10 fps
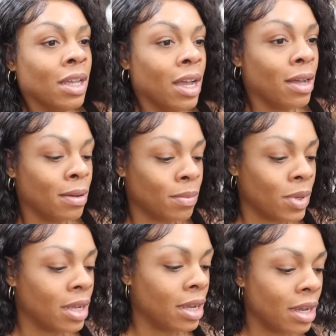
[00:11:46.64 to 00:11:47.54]
Um,
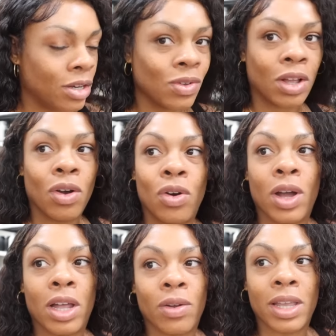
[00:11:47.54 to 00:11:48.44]
and do like a whole
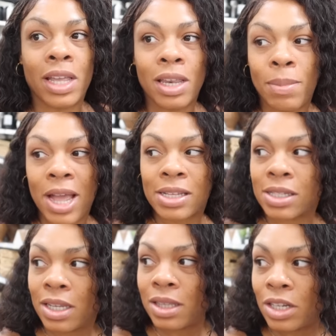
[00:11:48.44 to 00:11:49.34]
Hello Kitty
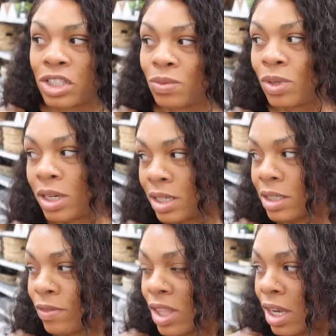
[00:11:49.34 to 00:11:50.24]
basket that she wants
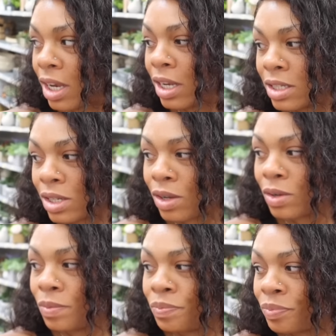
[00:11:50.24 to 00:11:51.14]
of things.
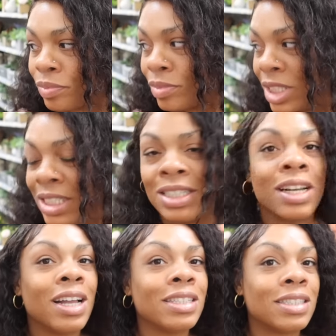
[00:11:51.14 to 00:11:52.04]
So
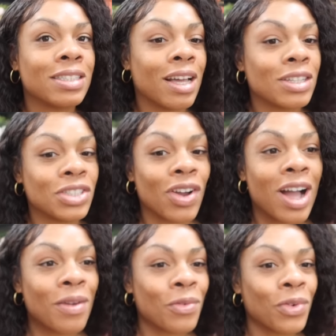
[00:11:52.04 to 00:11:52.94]
it sucks y'all.
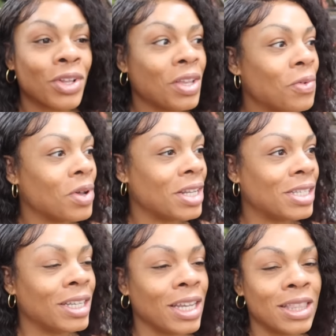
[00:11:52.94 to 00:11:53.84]
I really wanted
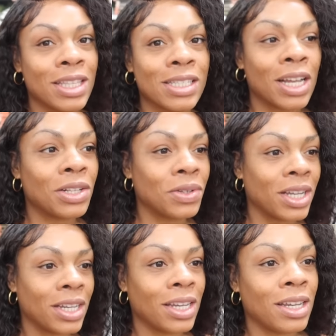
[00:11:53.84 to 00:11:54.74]
to get this Hello
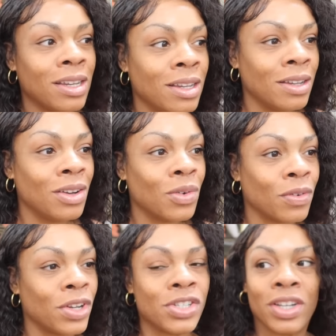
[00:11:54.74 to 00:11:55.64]
Kitty
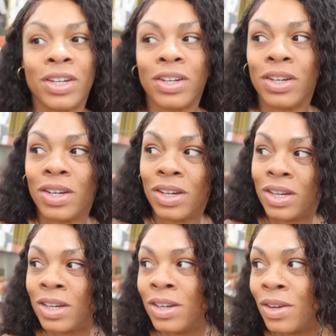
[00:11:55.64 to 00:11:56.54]
refrigerator
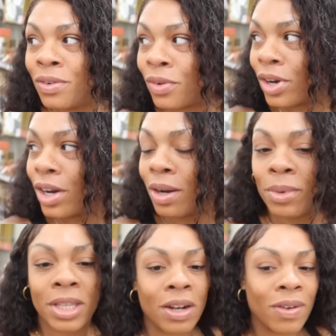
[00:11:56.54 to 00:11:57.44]
for her,
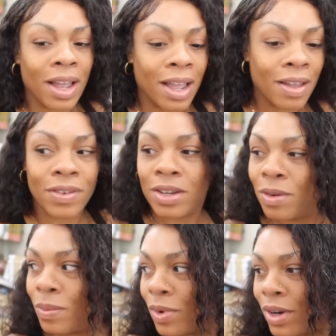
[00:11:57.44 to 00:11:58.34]
but they don't have it
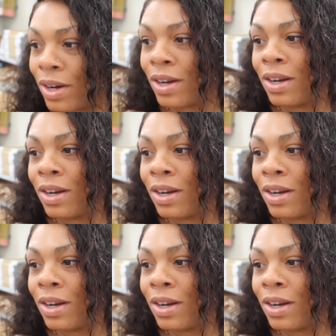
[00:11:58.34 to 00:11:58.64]
no more.